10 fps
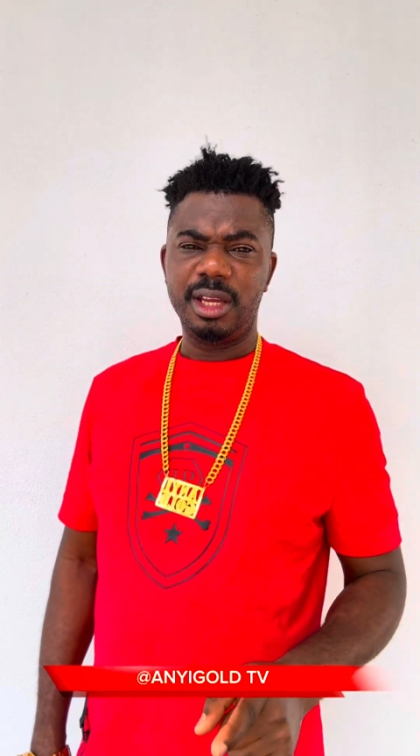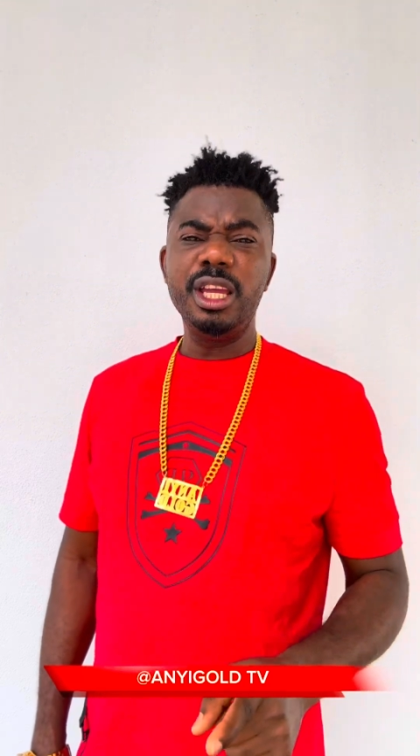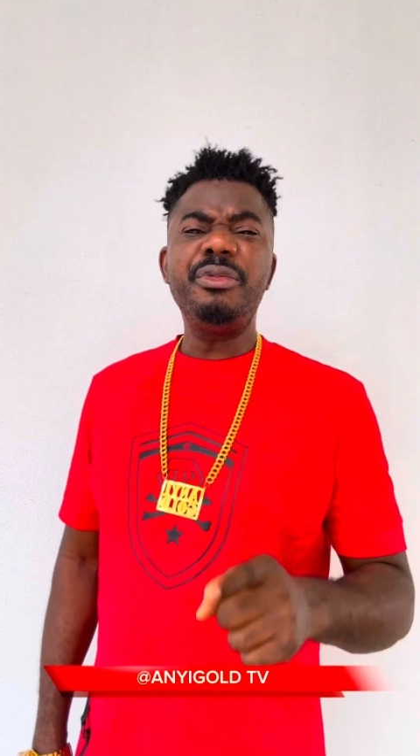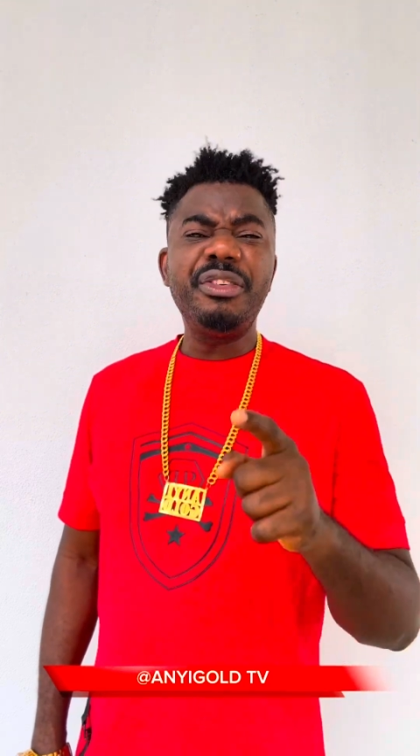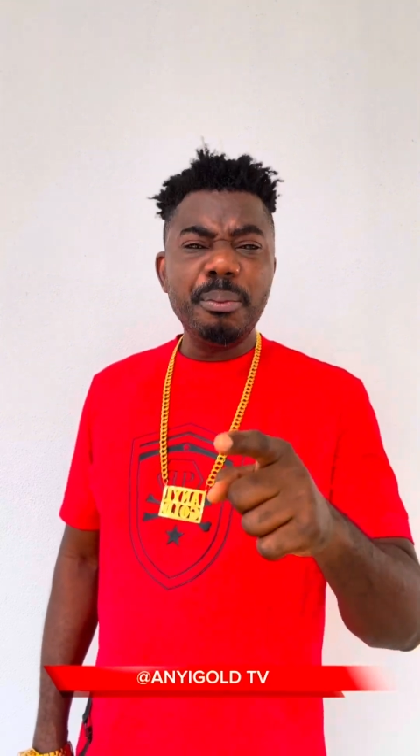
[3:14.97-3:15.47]

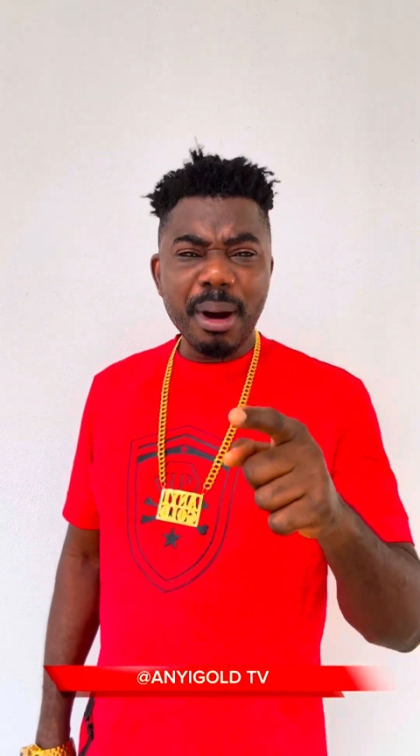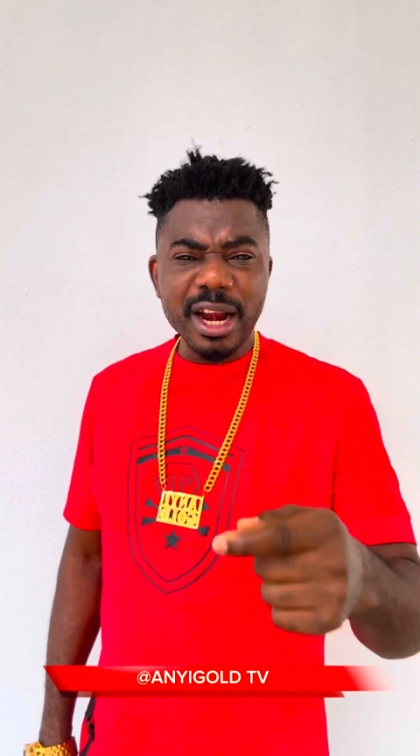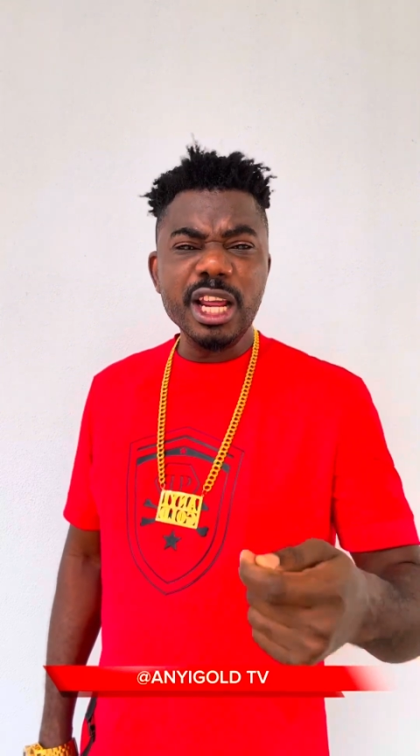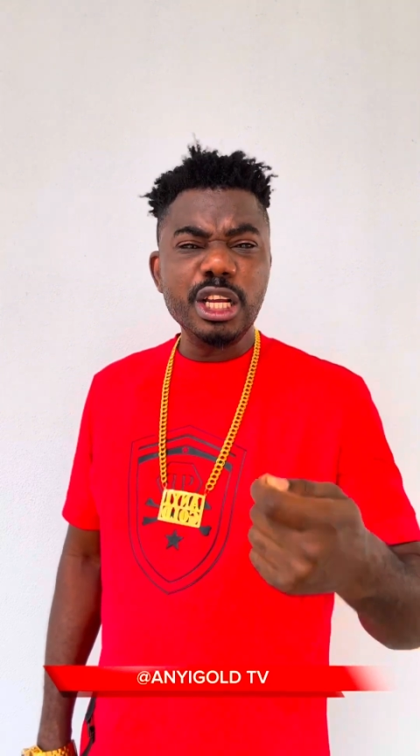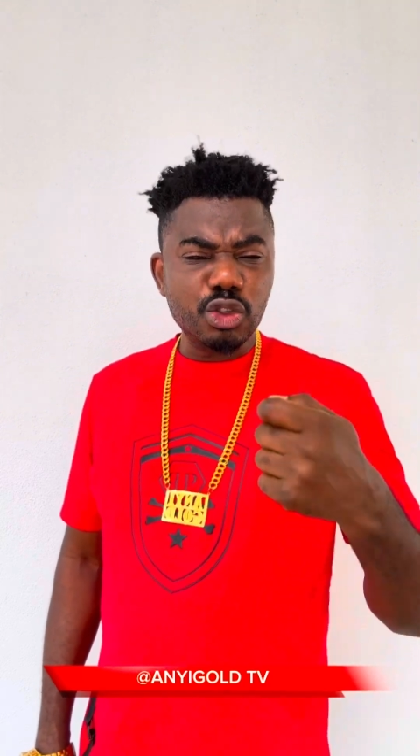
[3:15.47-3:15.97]
if you
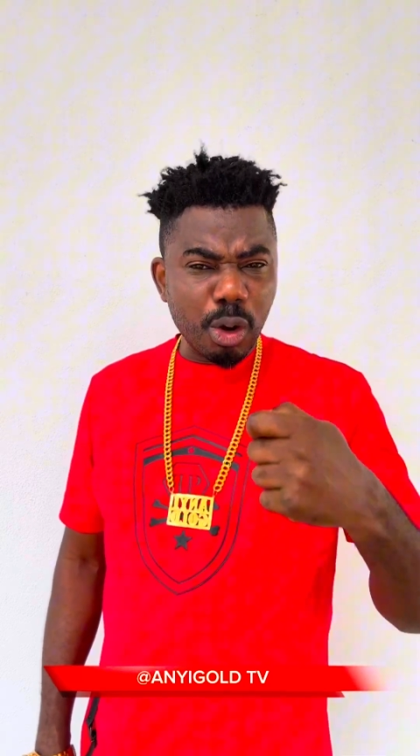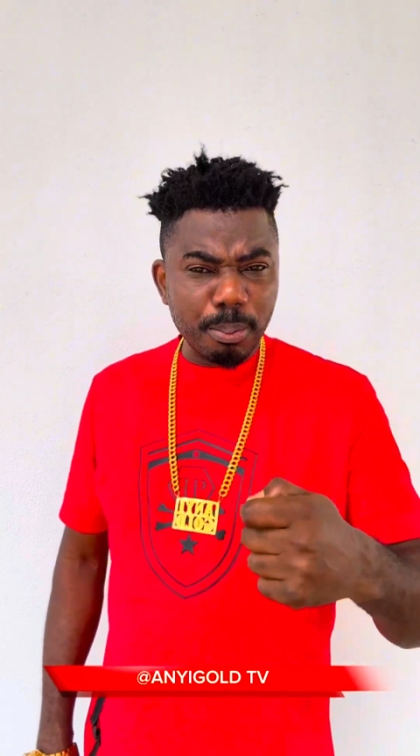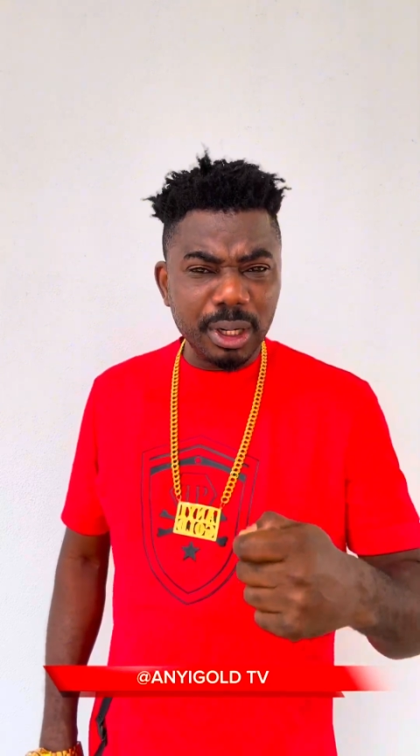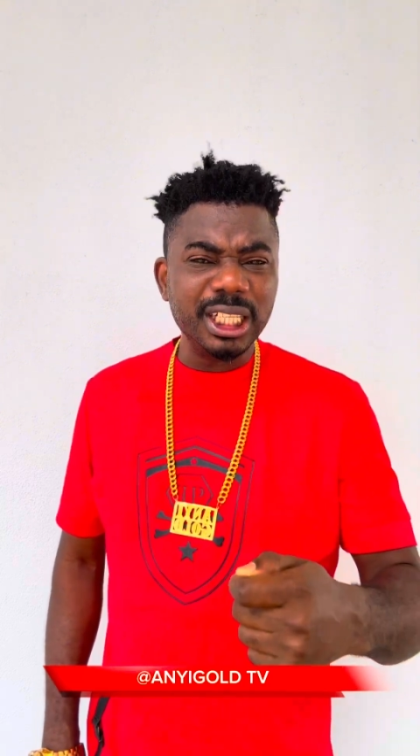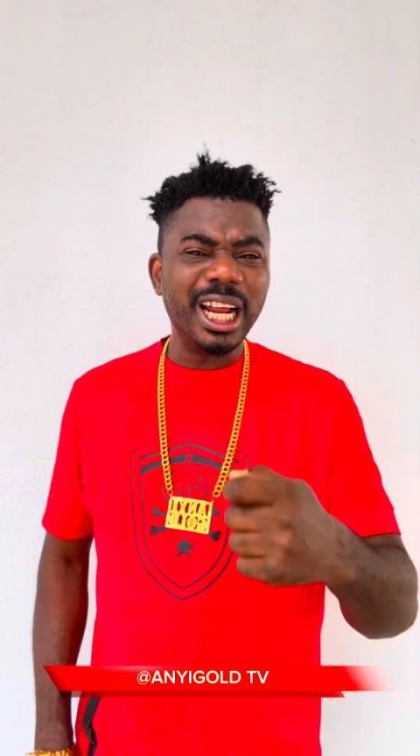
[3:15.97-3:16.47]
marry
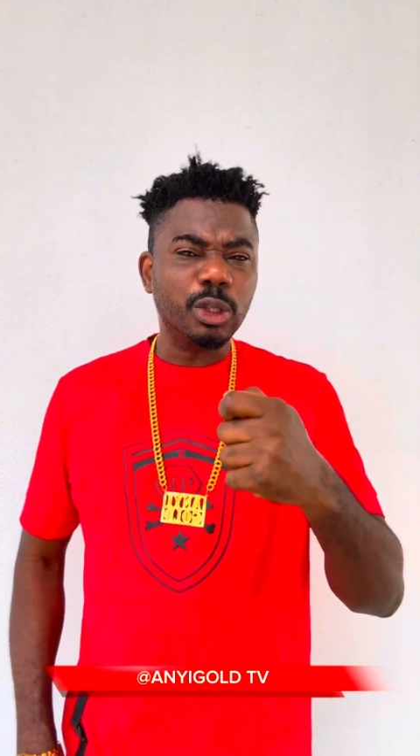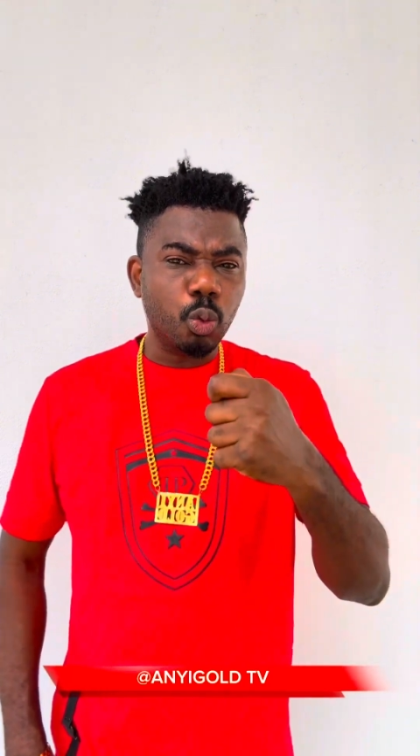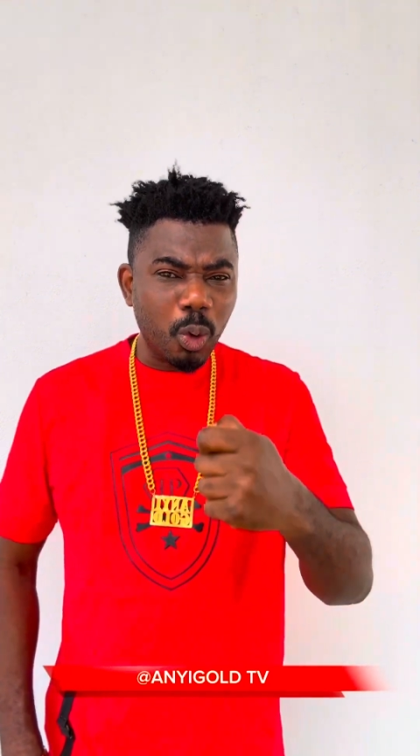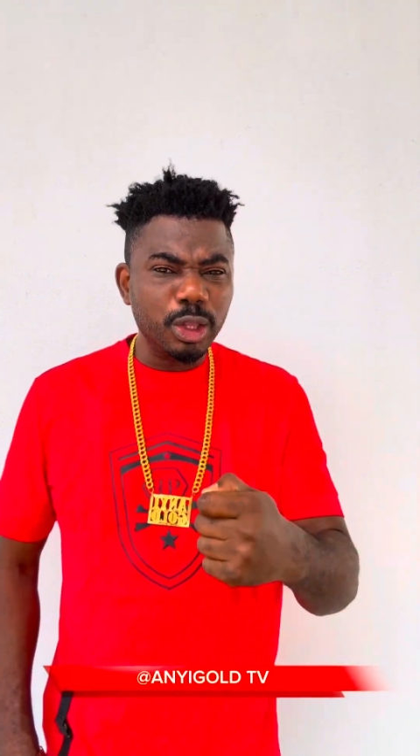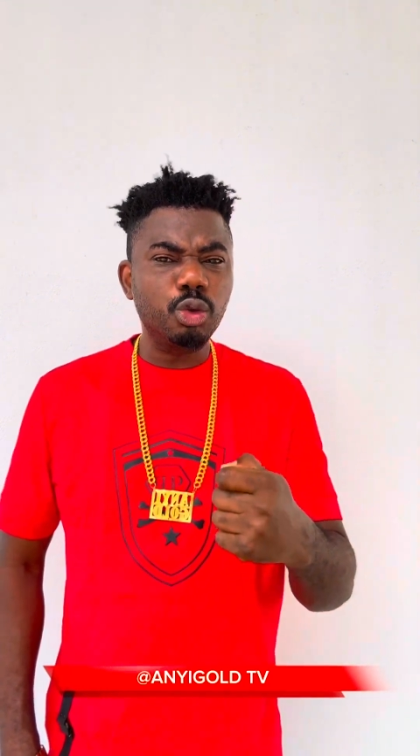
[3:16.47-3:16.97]
somebody that
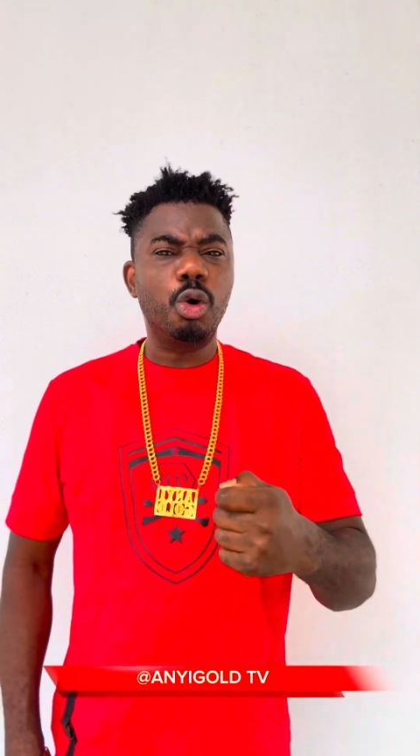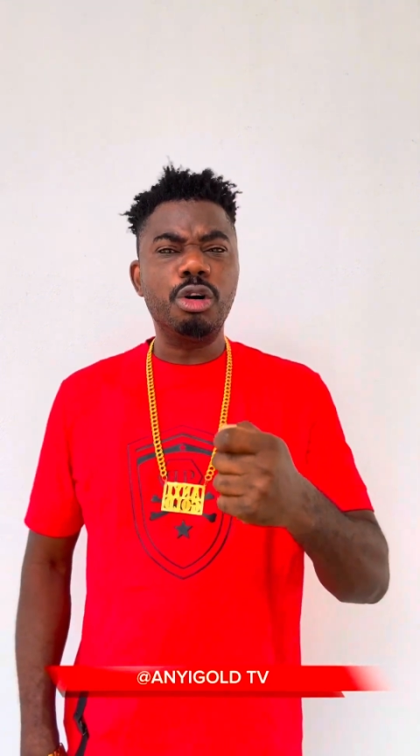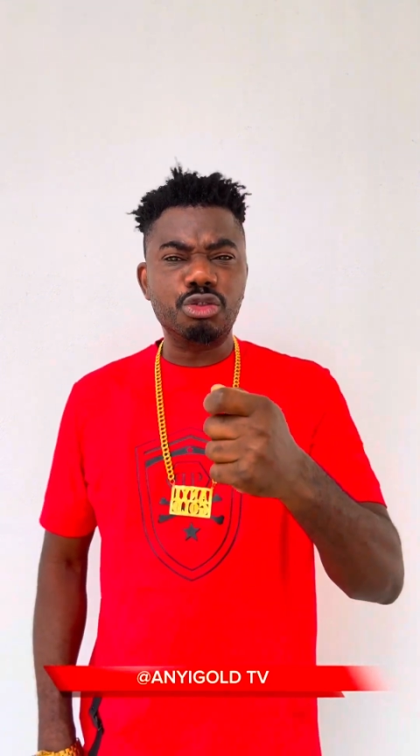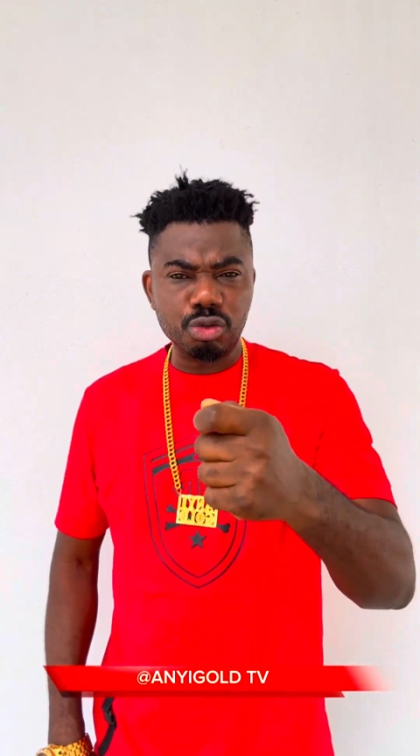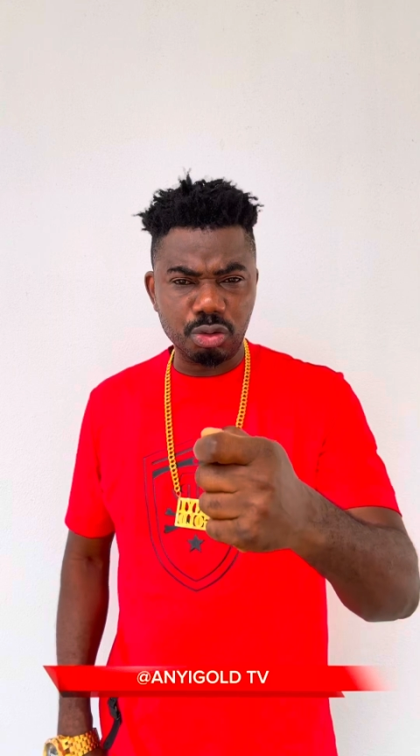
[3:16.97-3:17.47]
wants to
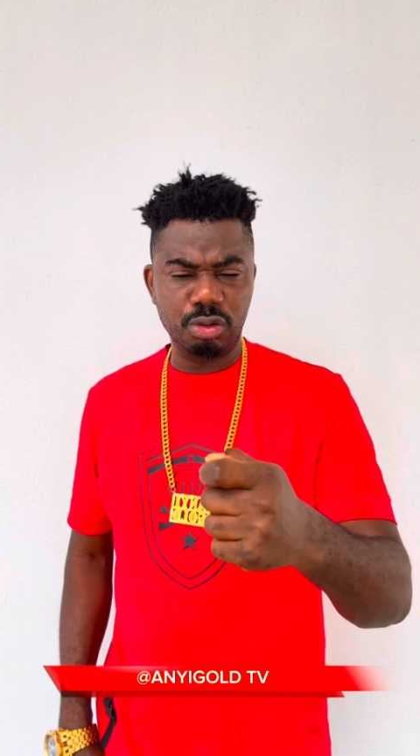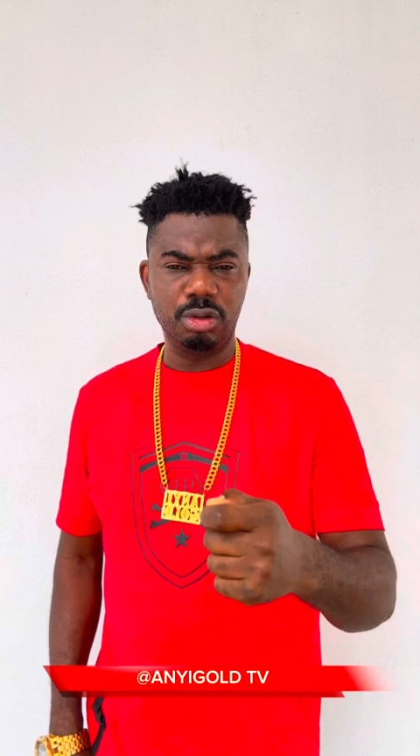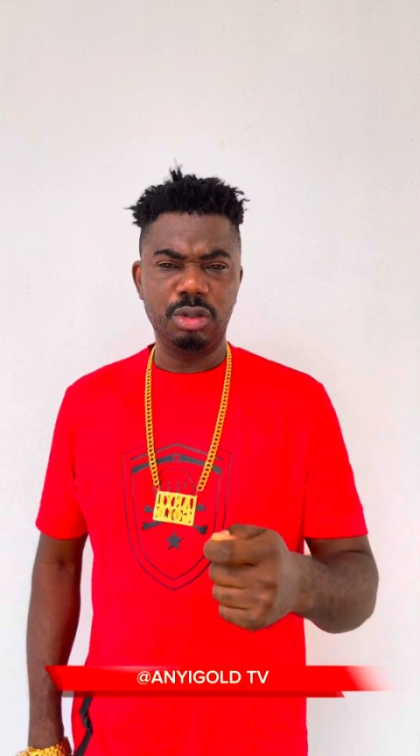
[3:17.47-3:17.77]
hustle,